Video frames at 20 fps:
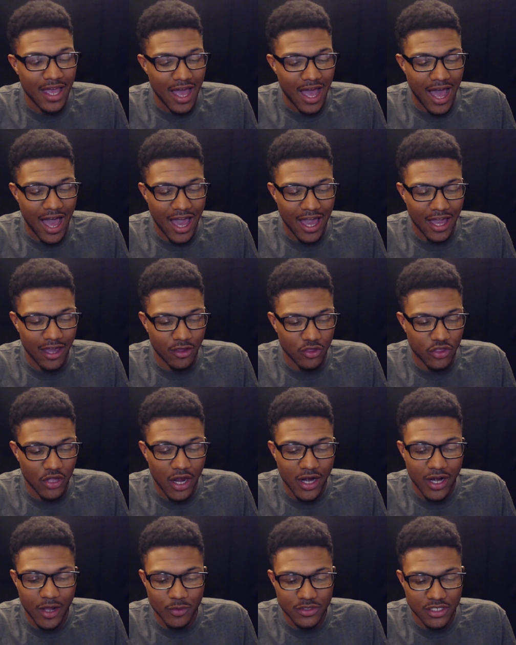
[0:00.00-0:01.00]
I
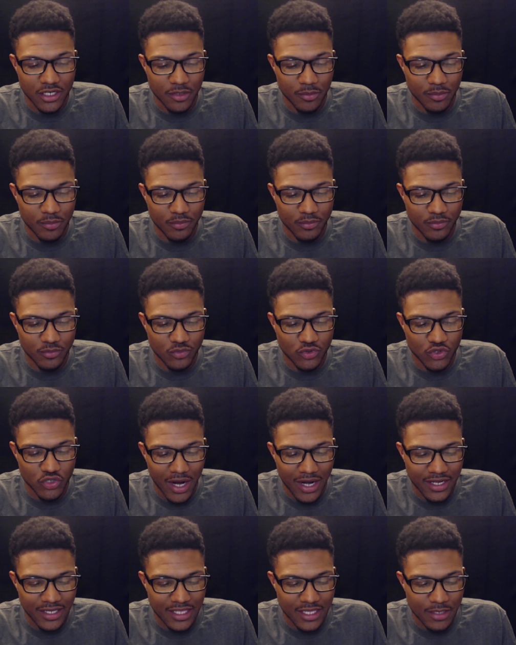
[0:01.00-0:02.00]
thought I was gonna
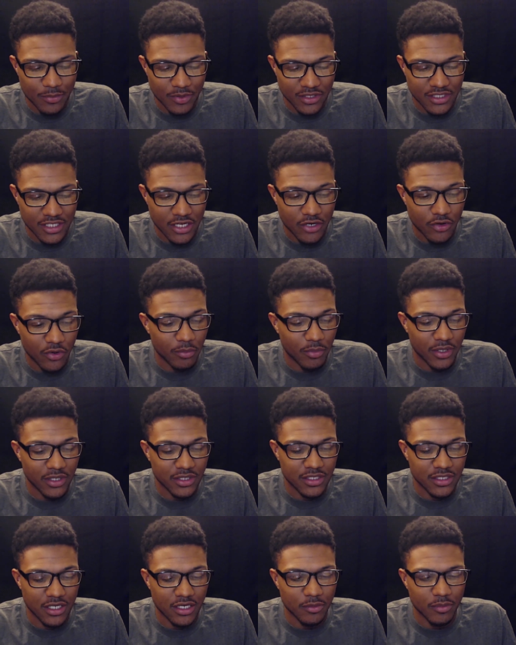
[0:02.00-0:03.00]
try to keep it a secret, but
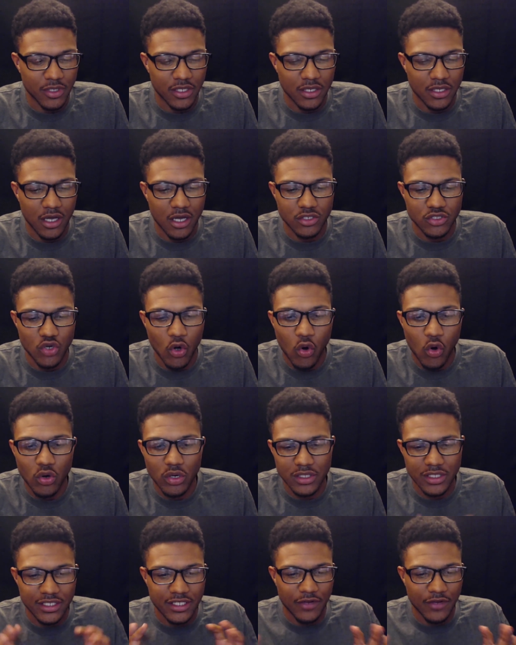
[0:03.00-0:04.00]
it's gonna be a
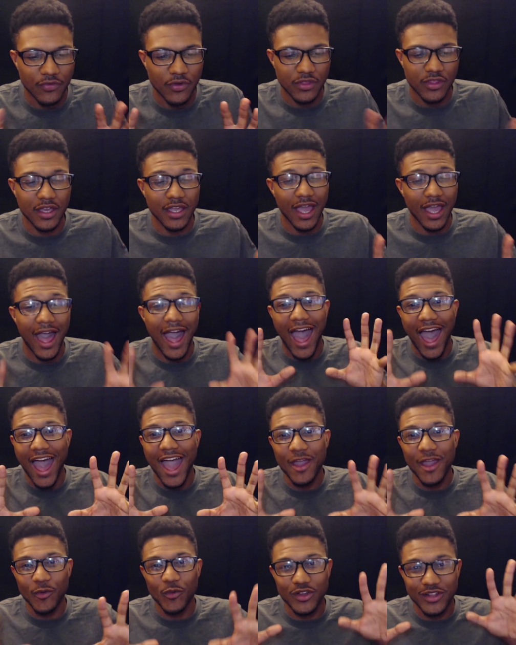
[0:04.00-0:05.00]
totally different thing.
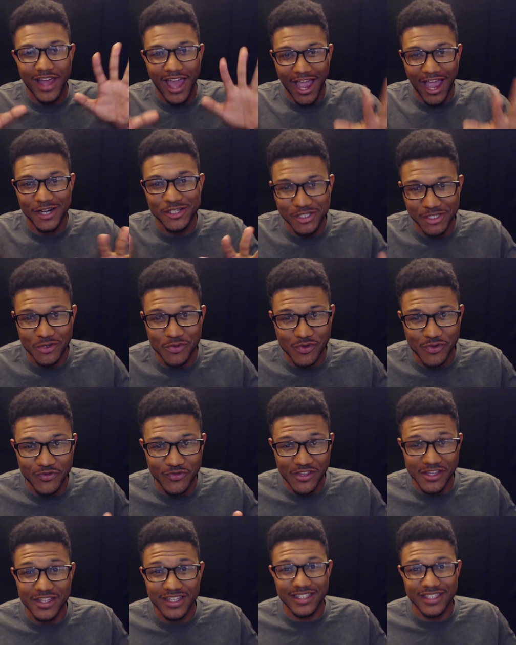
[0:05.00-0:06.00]
I will actually
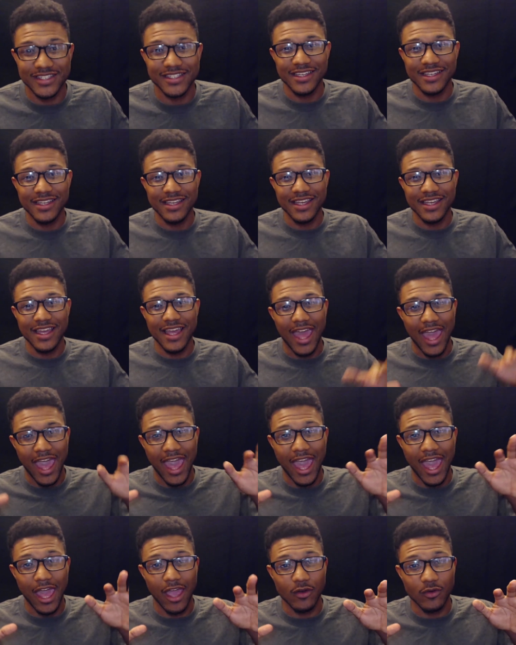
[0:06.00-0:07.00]
reveal it
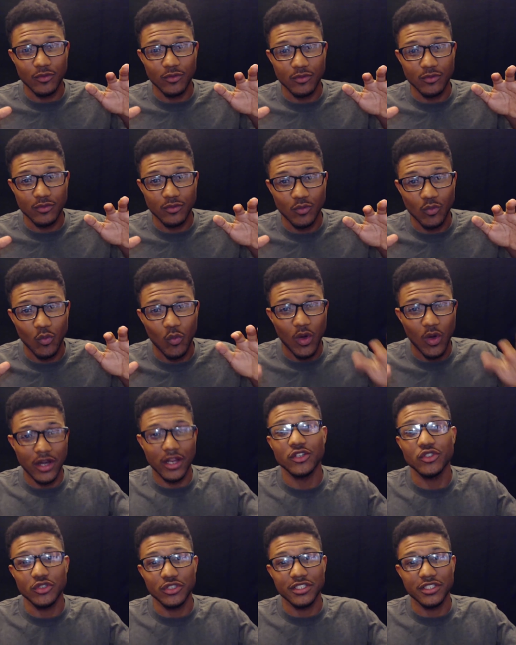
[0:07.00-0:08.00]
at
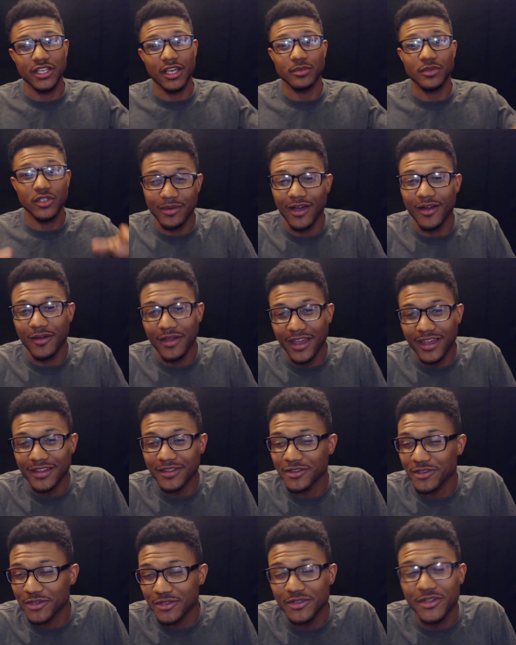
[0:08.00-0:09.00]
100 subs, okay?
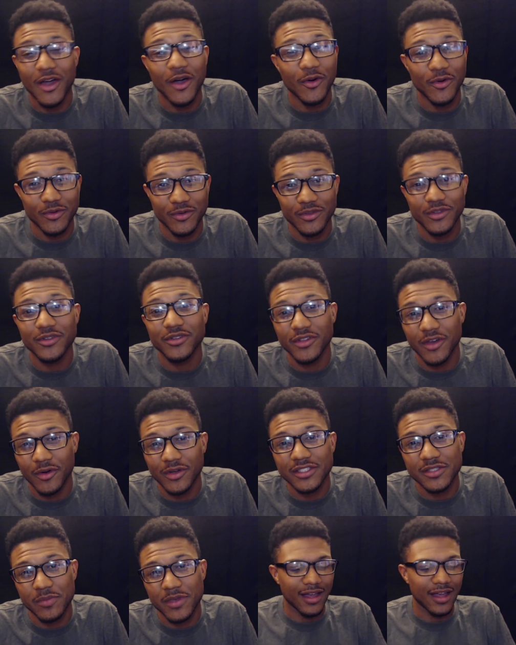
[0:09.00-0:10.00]
You'll know
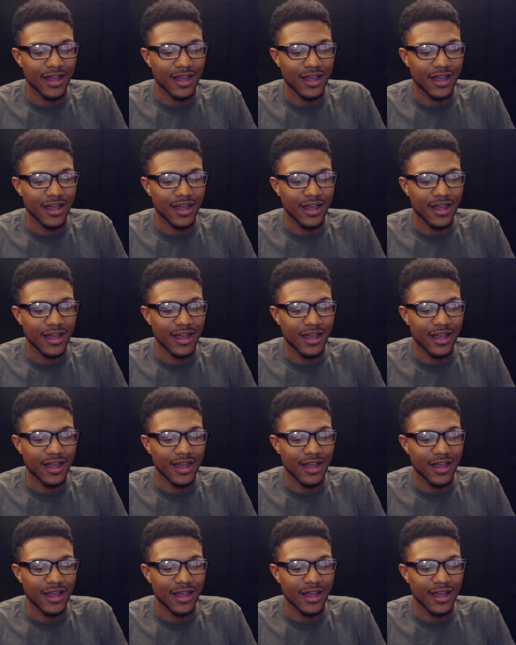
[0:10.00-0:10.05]
it's me.